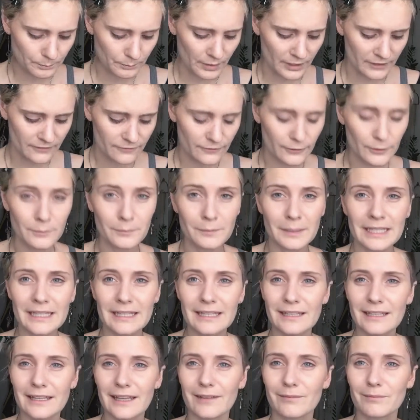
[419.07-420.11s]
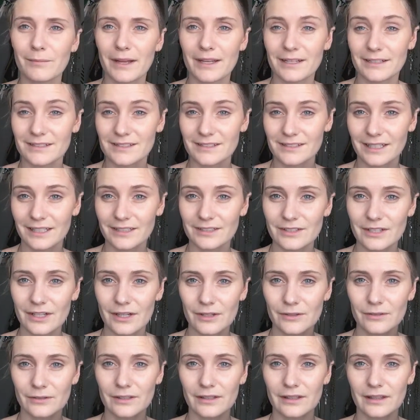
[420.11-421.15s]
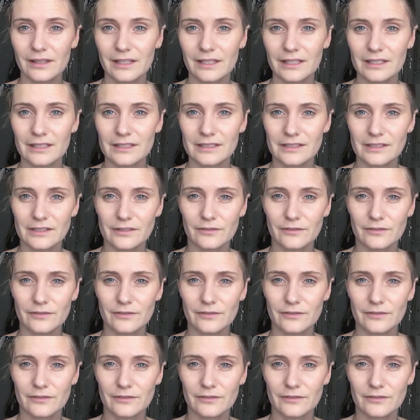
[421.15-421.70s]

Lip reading: but for me and my skin tone, these